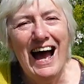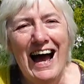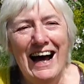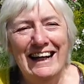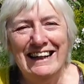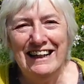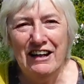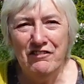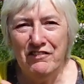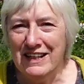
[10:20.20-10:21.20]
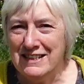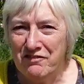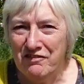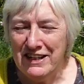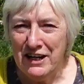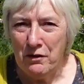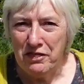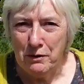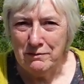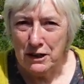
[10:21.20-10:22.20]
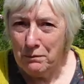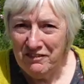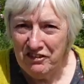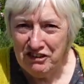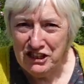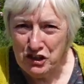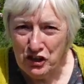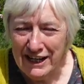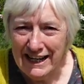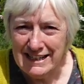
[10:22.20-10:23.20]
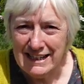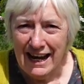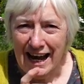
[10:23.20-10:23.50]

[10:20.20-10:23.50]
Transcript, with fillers: Uh, give this video a thumbs up if you're enjoying it,